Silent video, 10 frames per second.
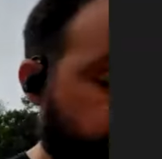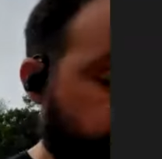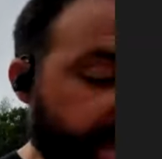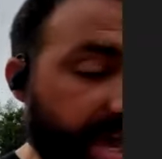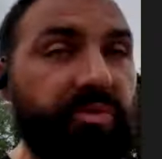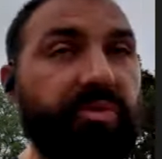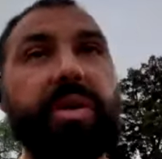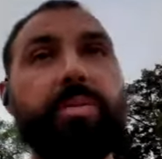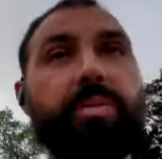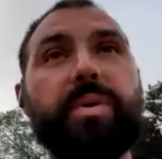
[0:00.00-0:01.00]
Everything
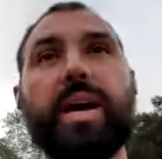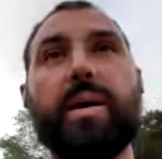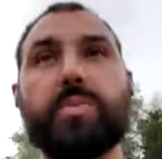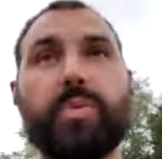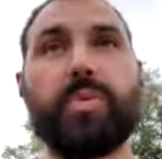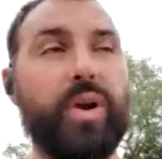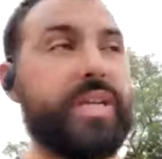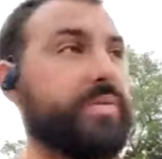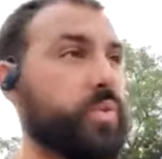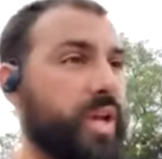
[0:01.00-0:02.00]
becomes progressive as
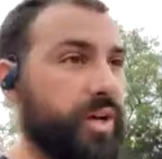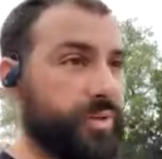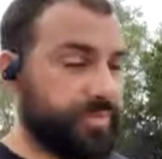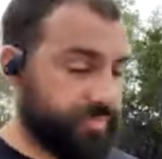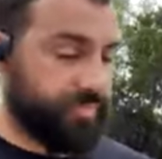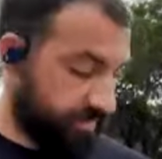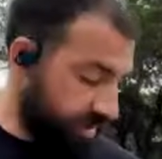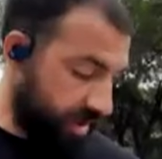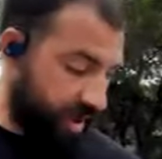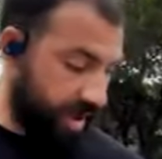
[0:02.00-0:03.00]
we go.
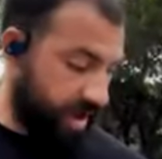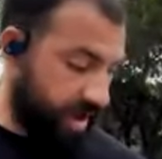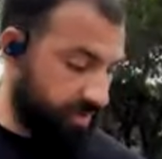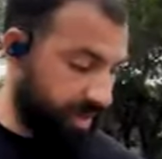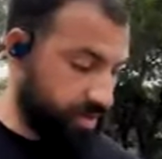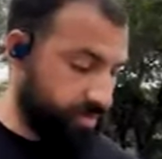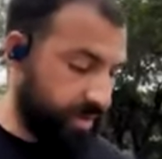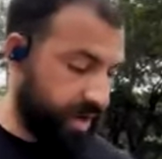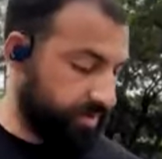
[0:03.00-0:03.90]
Everything gets better.